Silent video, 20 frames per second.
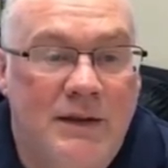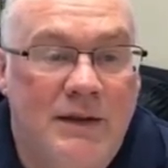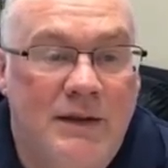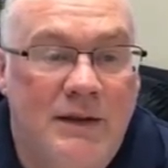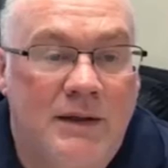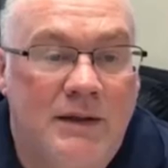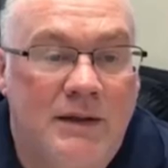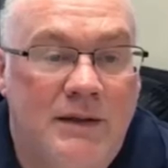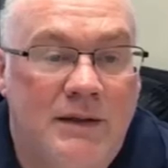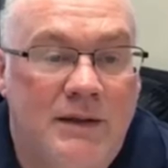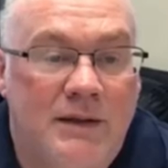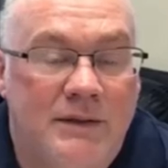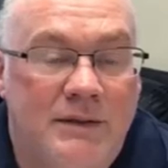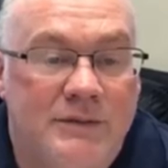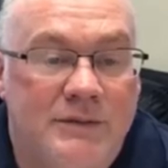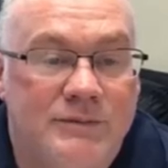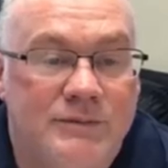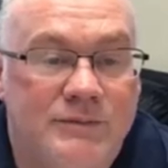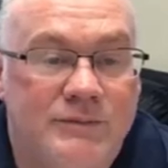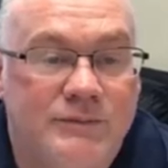
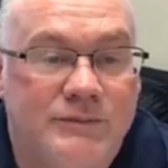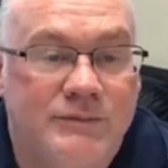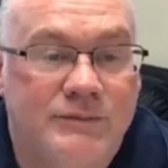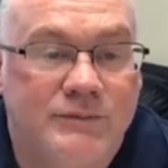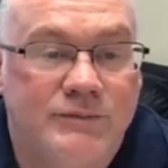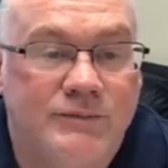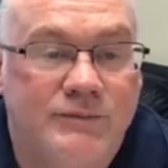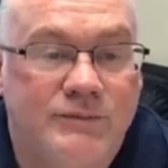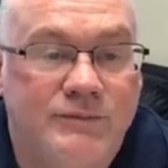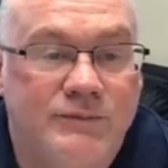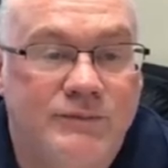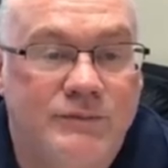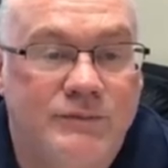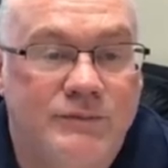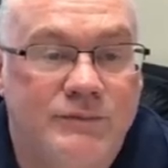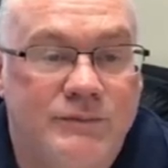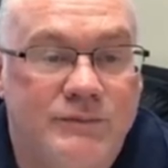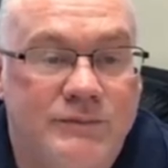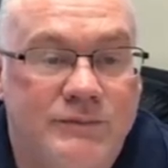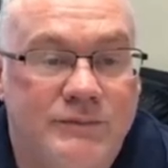
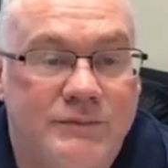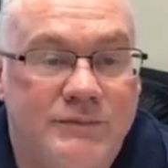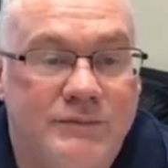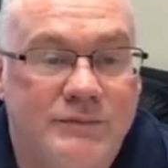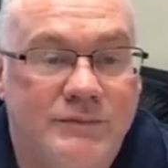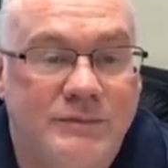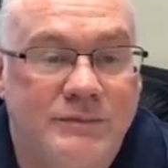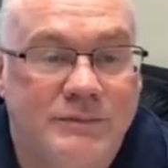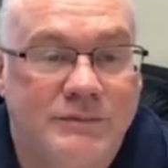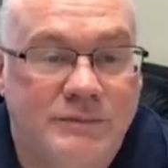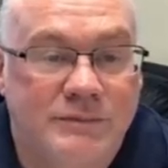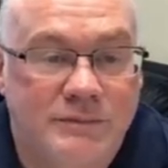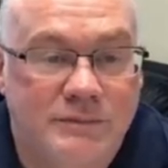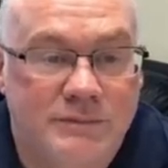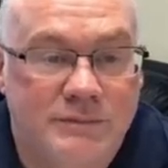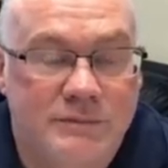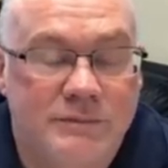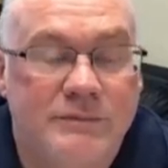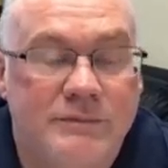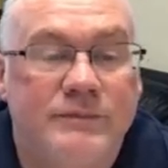
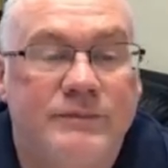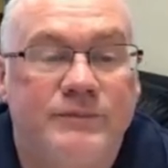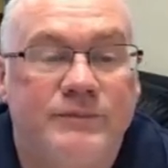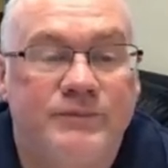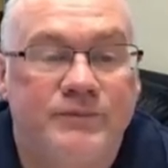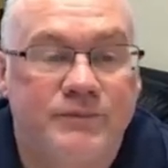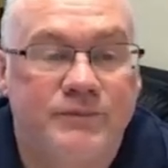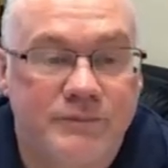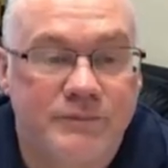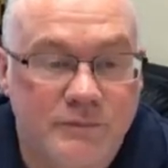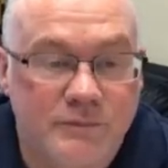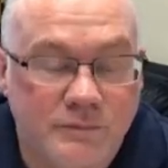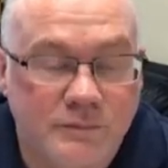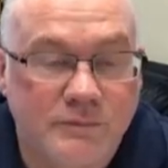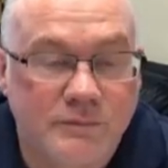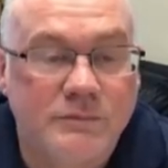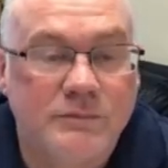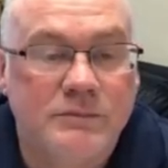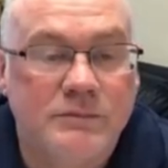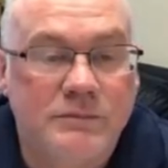
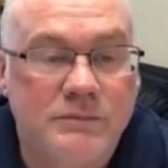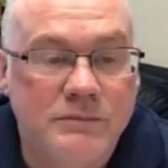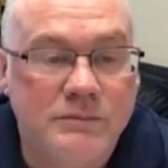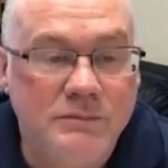(not speaking)